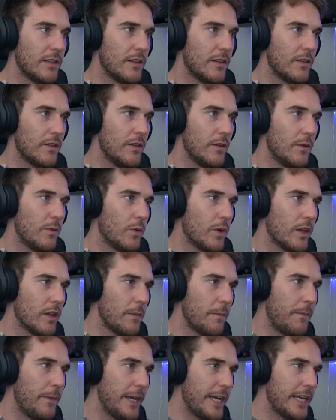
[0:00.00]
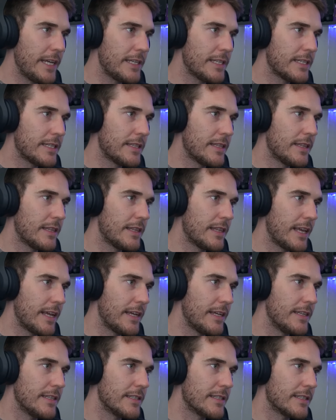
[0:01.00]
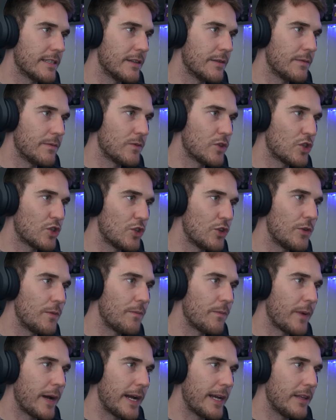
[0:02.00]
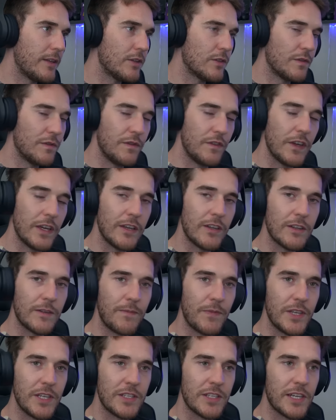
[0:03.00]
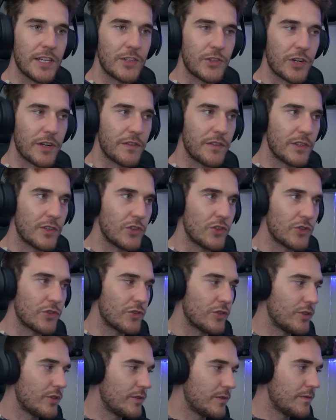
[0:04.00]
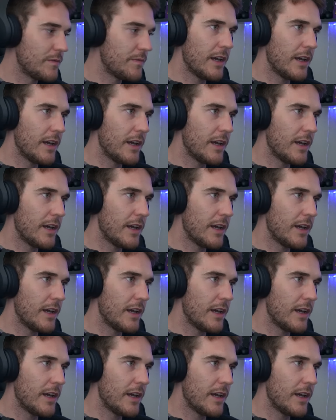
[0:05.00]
the one of the biggest things that student pilots fear is air traffic control.